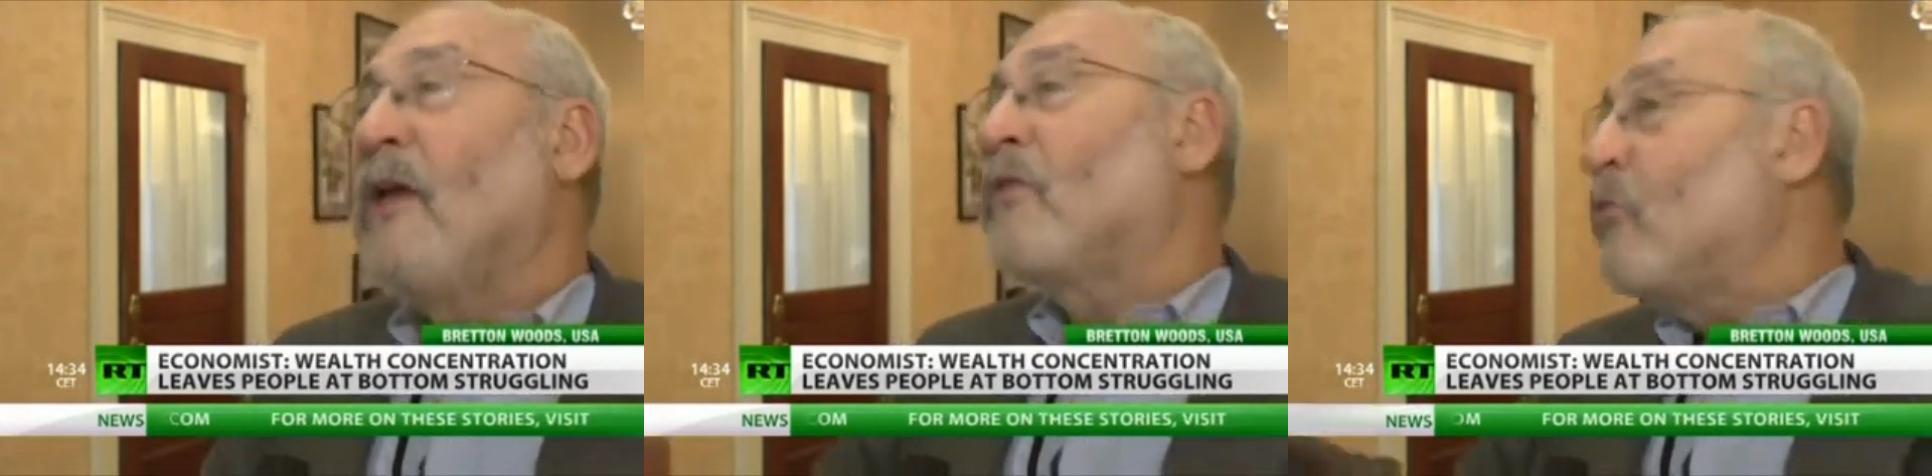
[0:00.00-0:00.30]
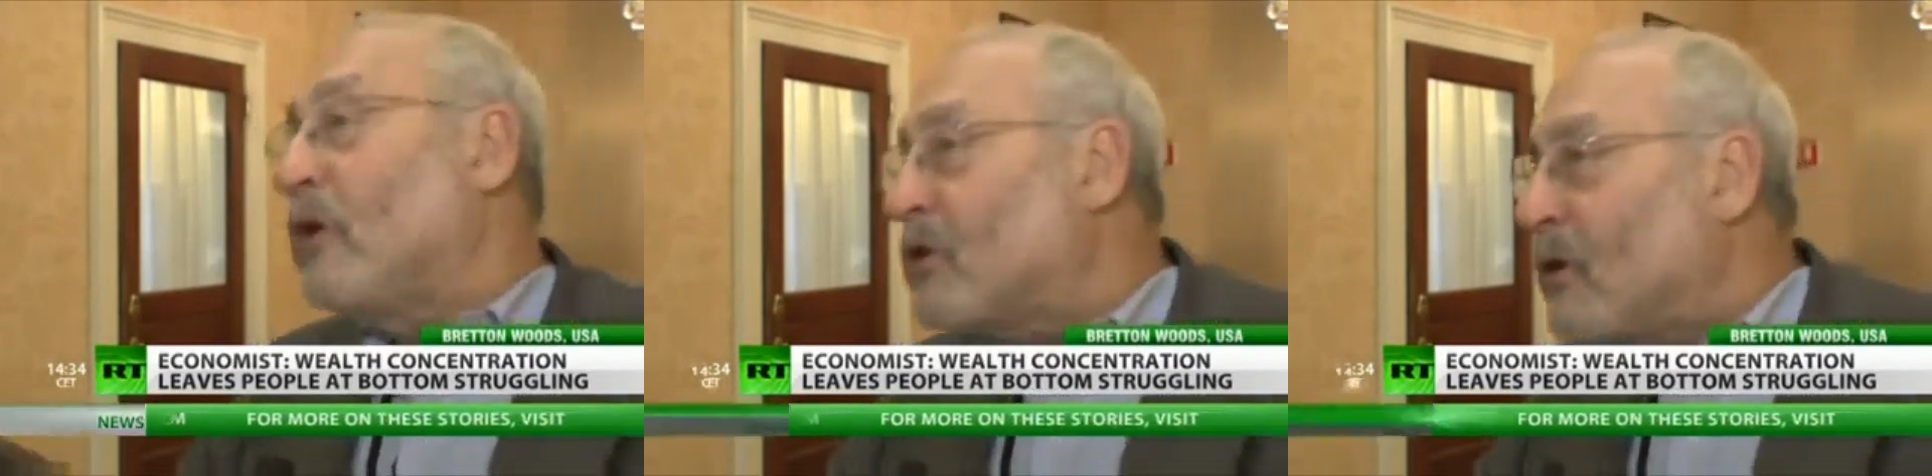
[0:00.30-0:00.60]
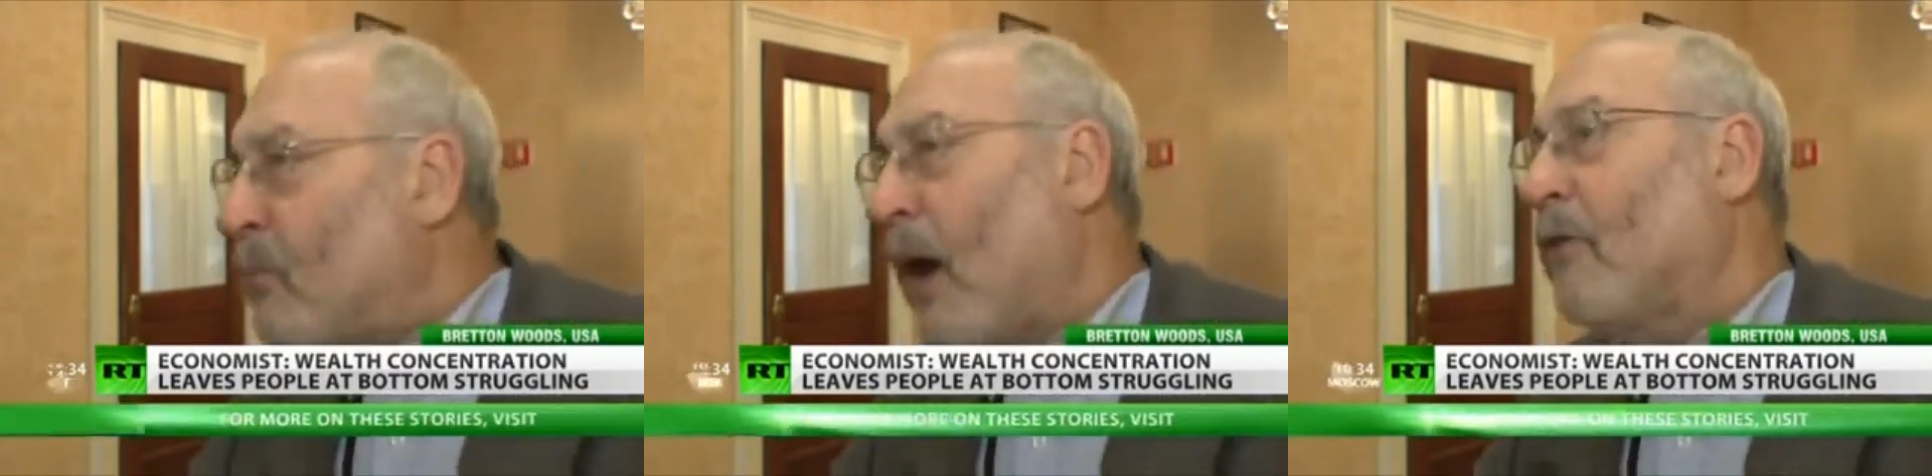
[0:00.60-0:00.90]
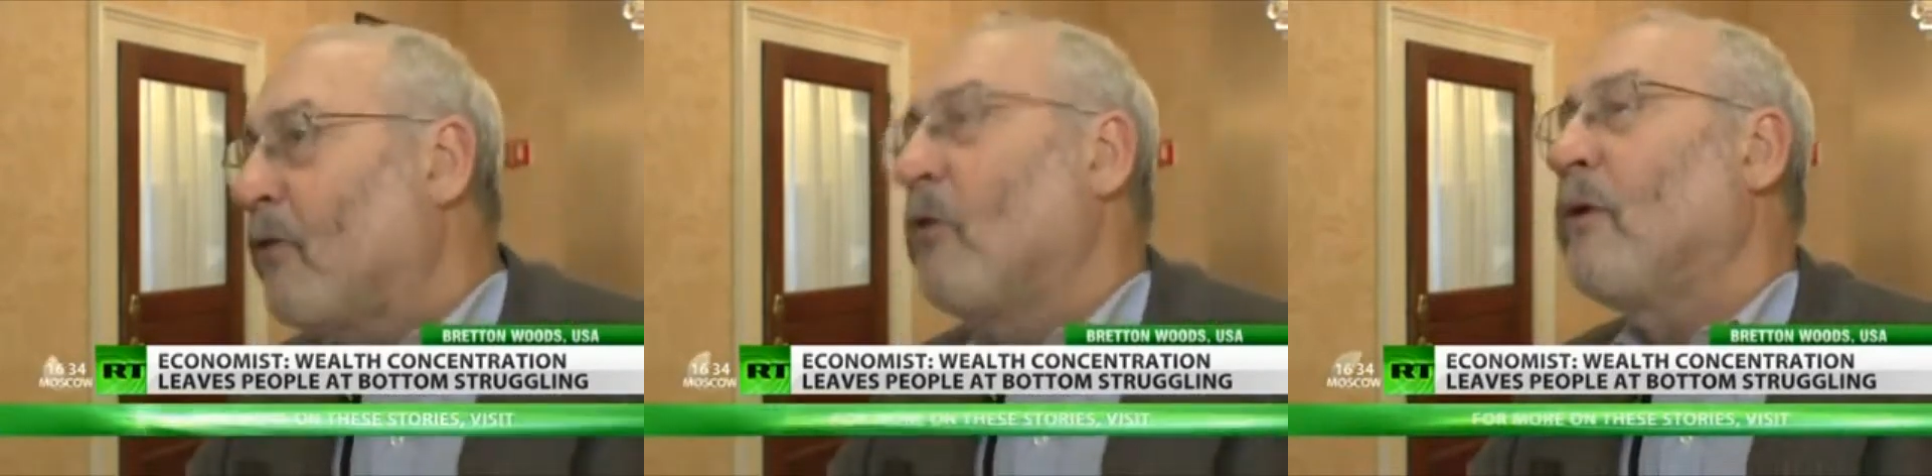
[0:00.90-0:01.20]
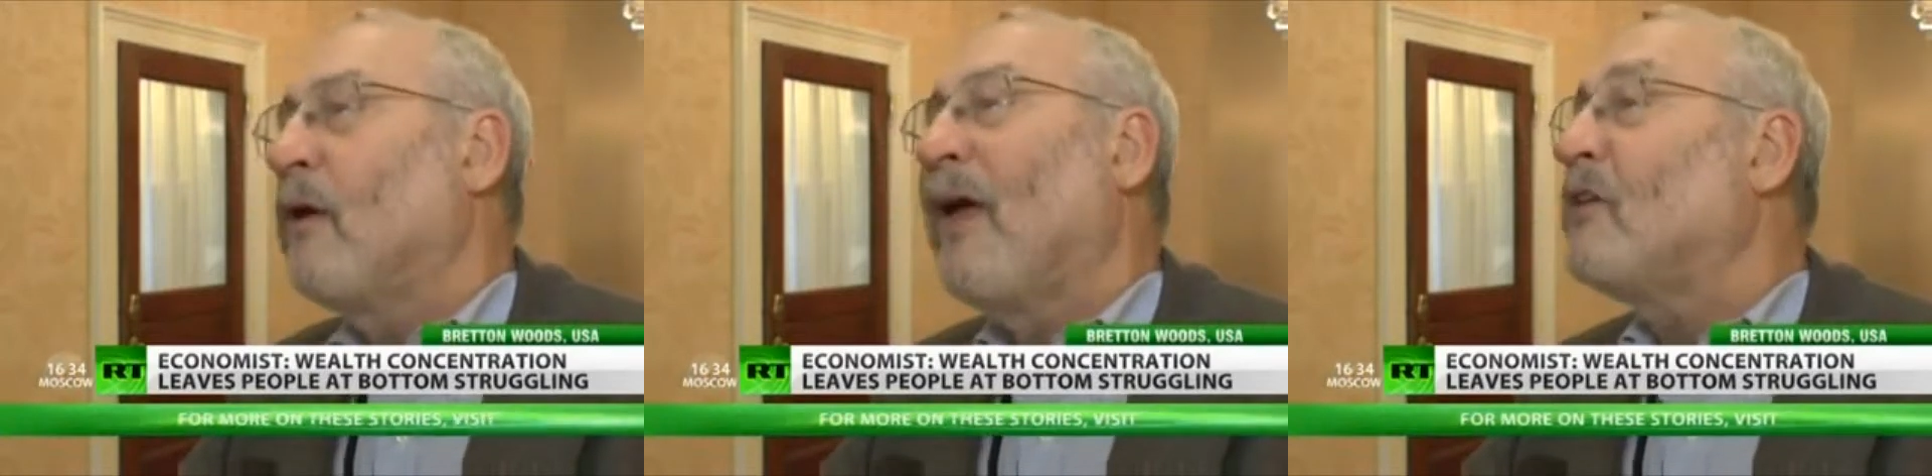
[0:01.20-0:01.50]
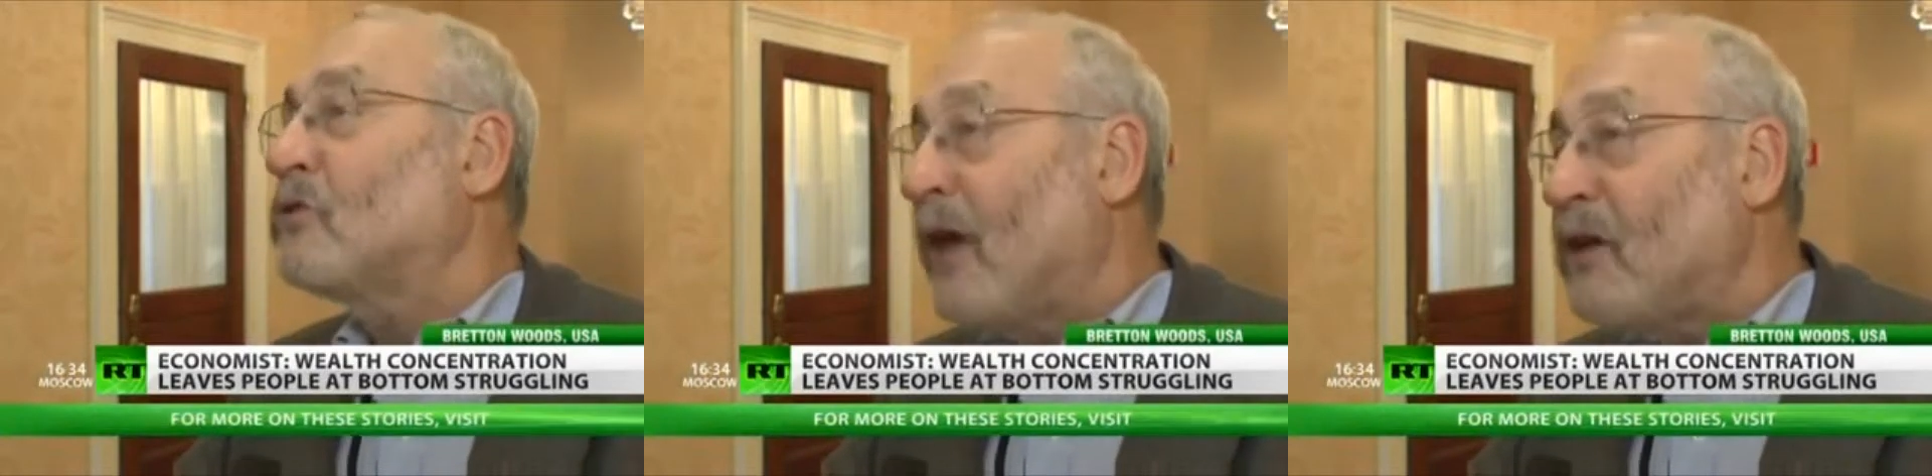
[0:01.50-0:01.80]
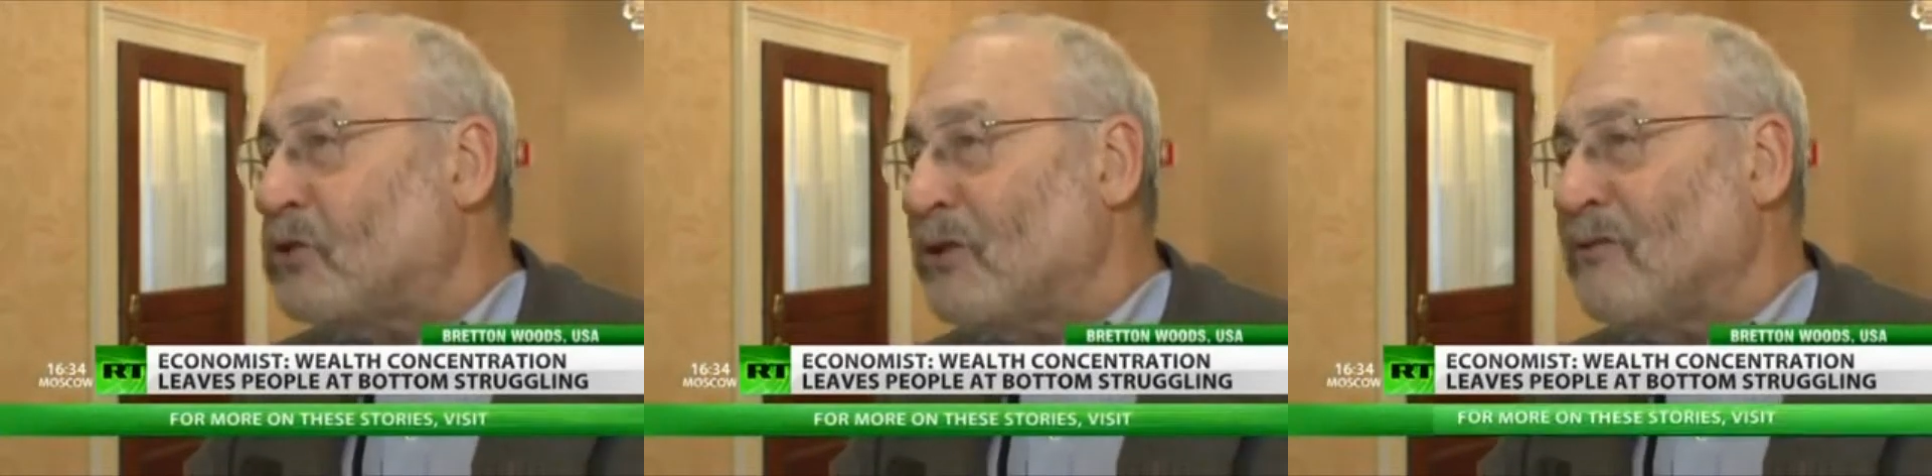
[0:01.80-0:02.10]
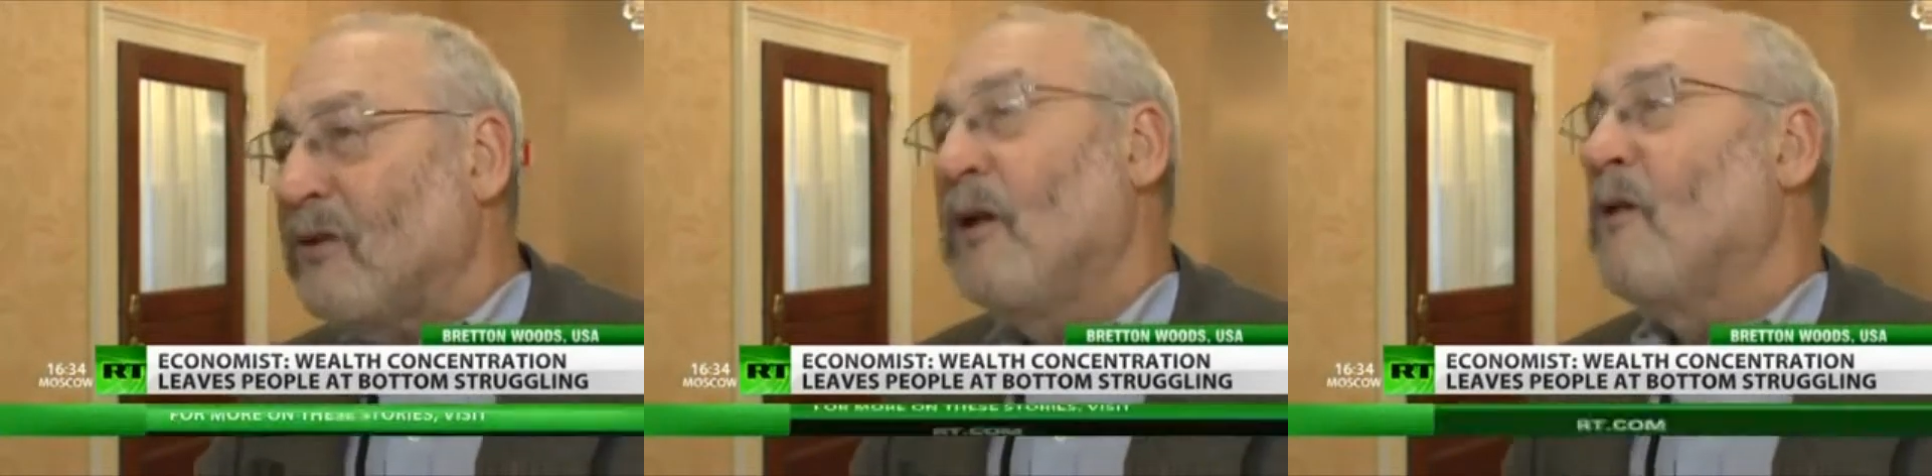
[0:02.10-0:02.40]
If the rich can buy their own education,